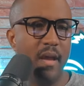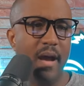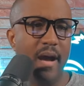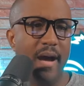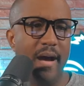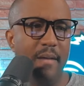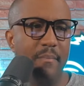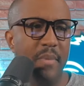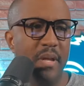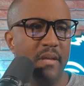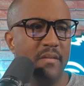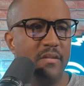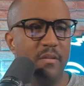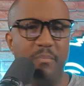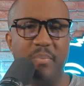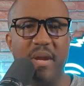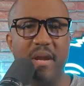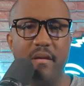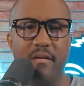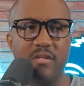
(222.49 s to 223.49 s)

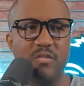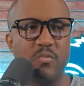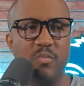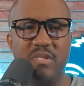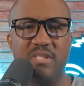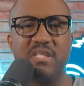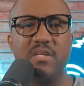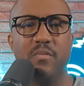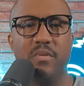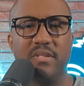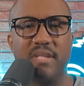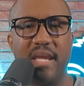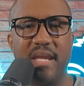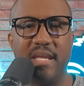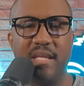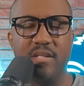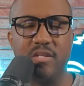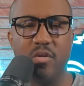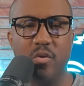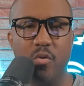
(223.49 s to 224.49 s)
The Bears, we see what
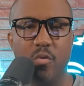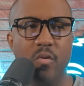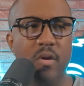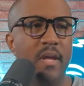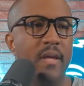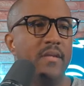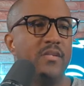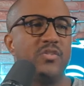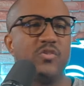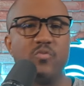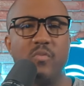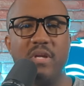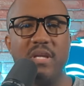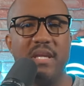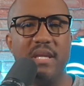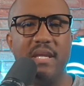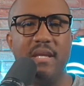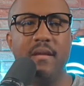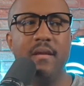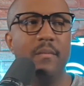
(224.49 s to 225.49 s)
they can do.
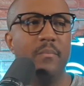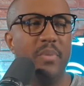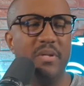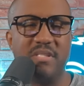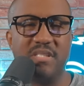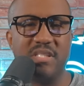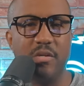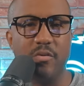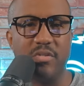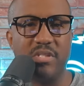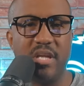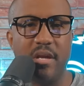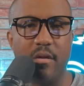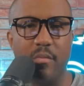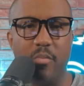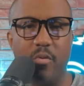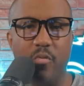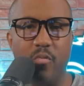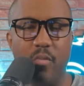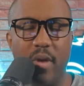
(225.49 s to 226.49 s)
Streaky, but still
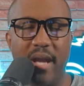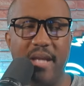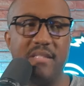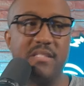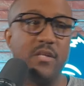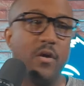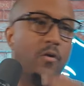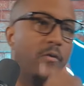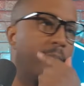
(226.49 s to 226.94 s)
terrible, right?